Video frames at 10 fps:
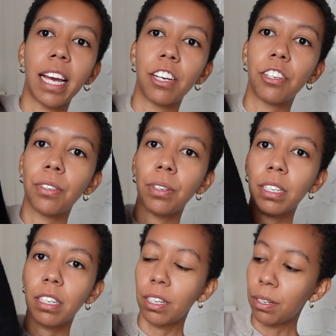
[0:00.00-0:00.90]
a
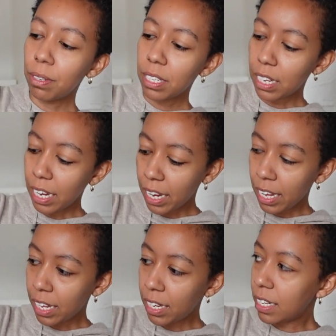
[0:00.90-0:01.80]
short coat
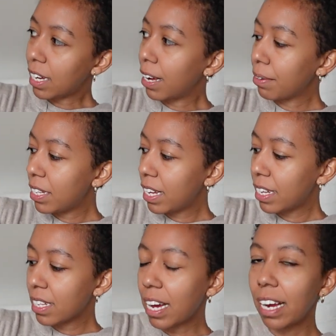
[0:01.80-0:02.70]
and I would say
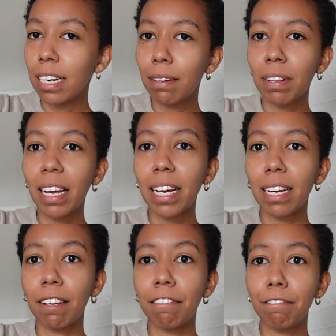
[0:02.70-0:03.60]
it's kind of like
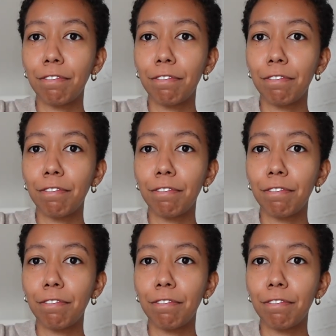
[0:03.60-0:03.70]
a